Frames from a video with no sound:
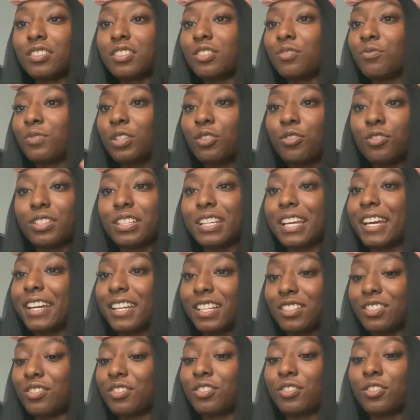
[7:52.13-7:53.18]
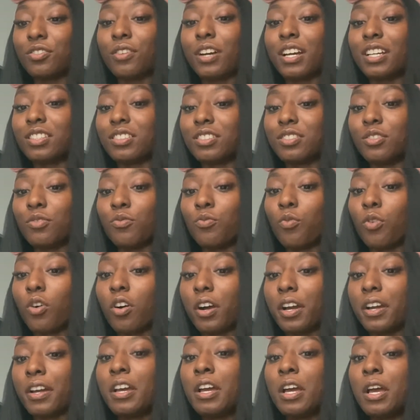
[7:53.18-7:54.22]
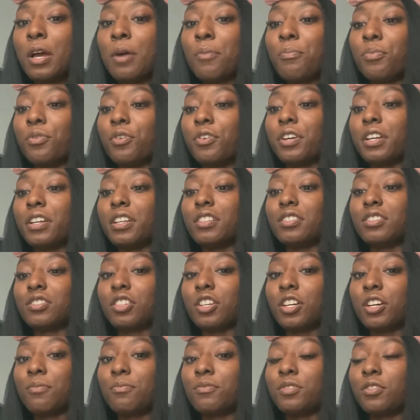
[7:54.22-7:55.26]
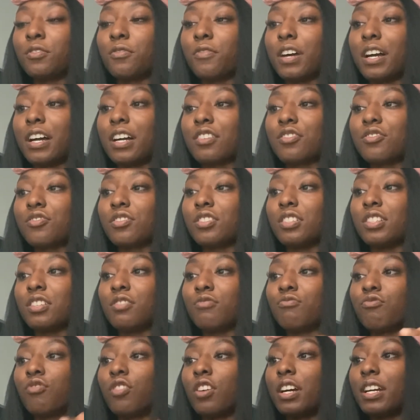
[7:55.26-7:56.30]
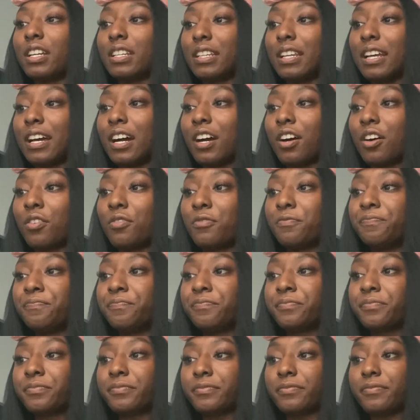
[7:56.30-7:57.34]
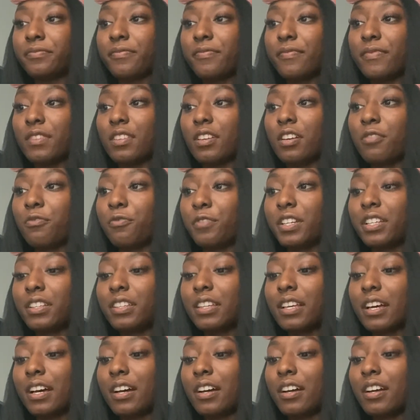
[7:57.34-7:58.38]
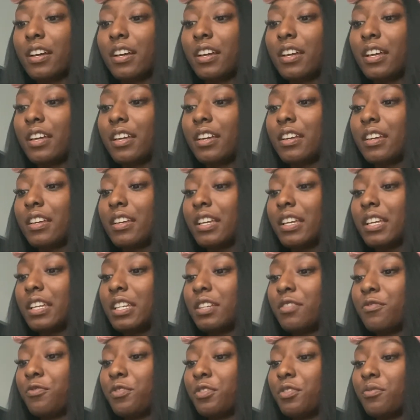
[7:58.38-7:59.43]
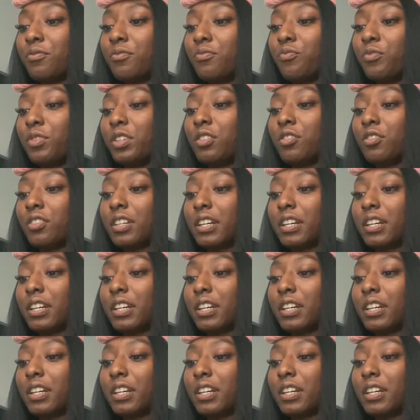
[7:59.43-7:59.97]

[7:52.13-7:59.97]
we could get into as to why, but in terms of actually right now, I think that even we look